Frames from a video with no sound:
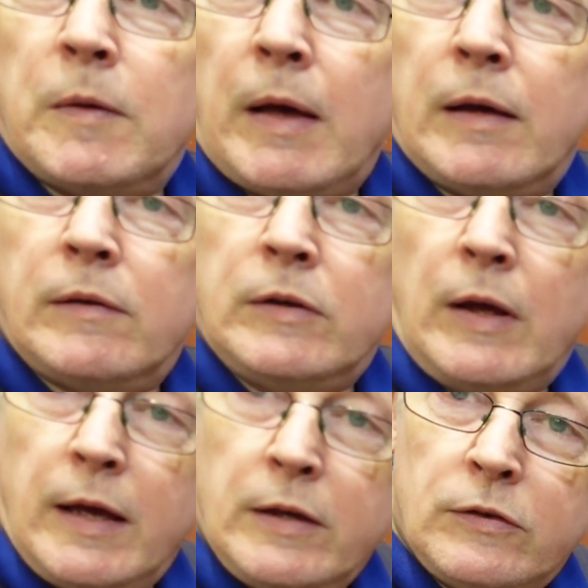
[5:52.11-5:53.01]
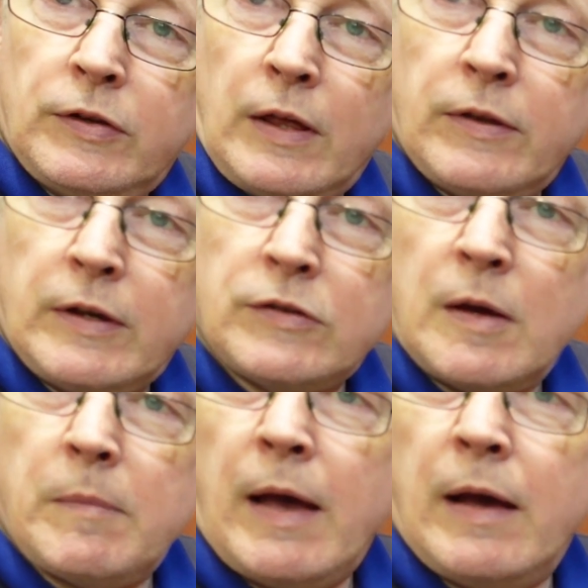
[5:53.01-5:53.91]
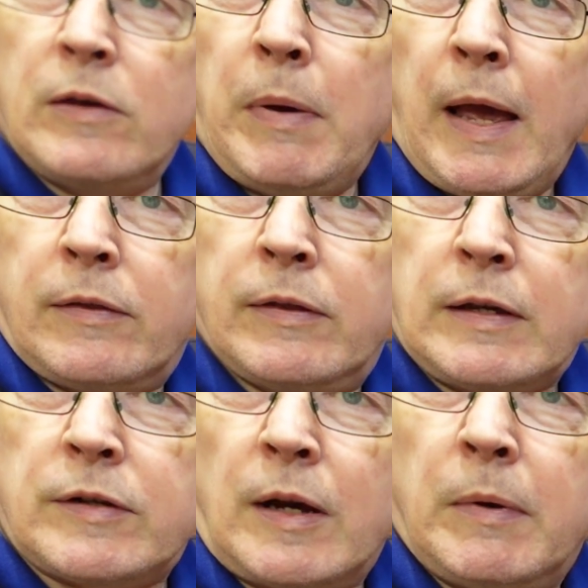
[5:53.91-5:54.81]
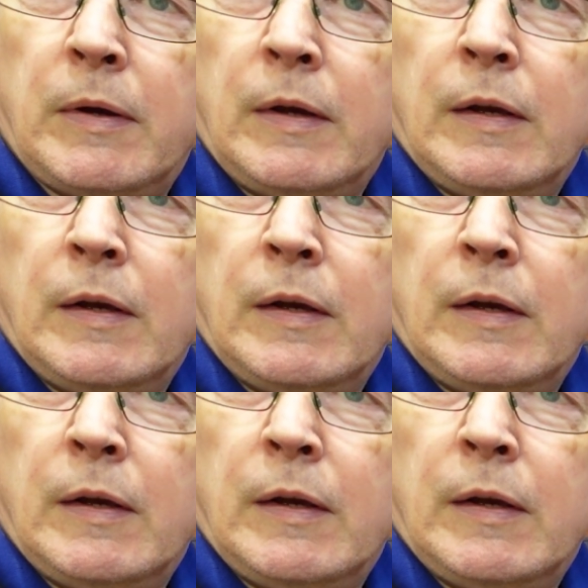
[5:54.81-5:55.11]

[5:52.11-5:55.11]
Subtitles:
about how you set things up, how you pack things up,